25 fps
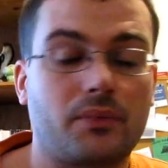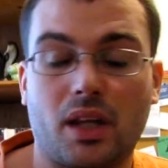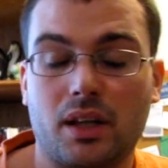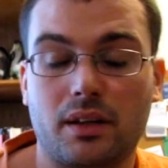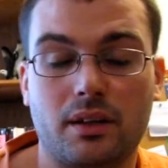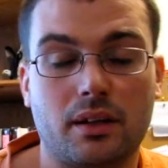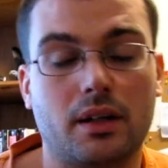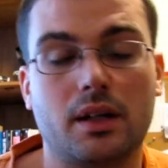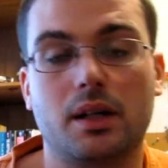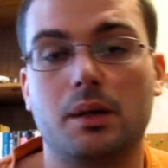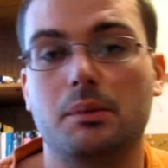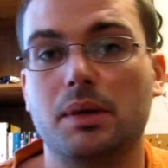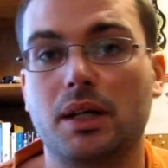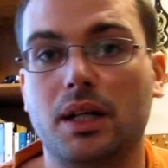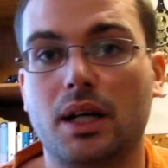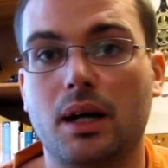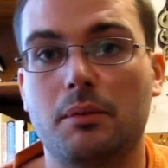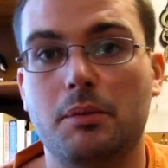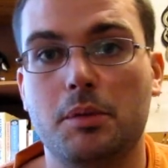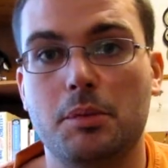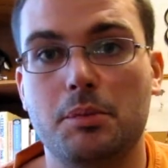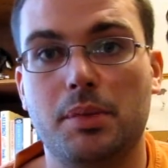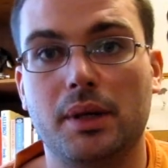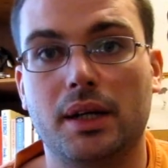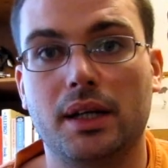They're gonna be
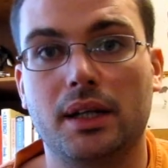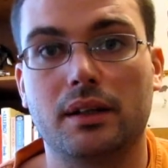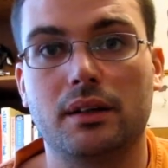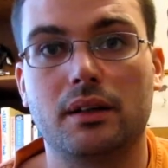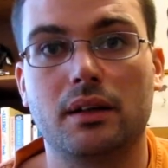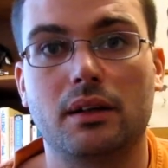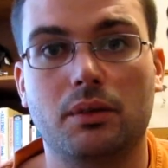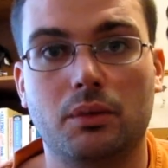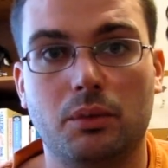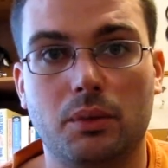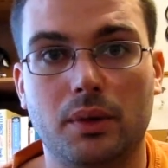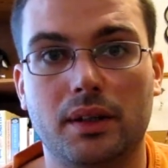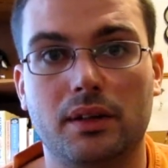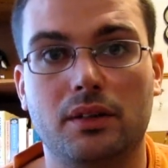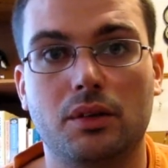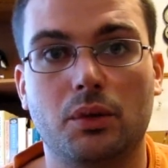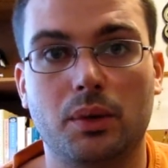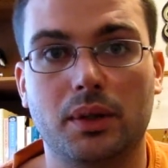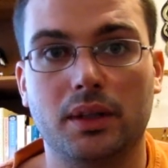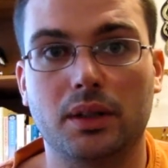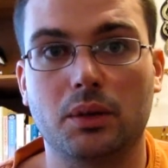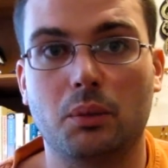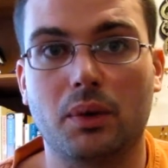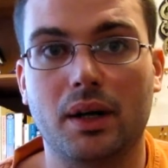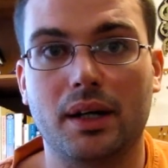coming big with
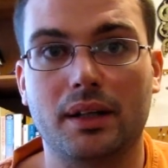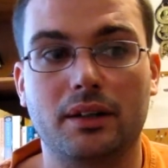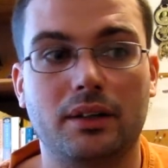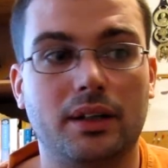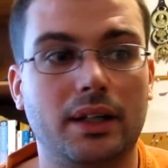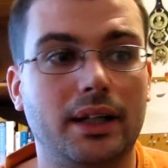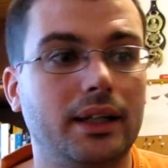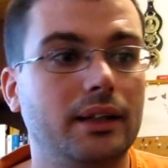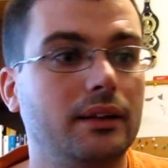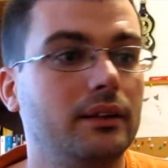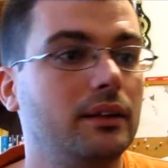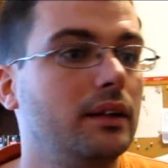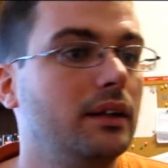doing the weathering.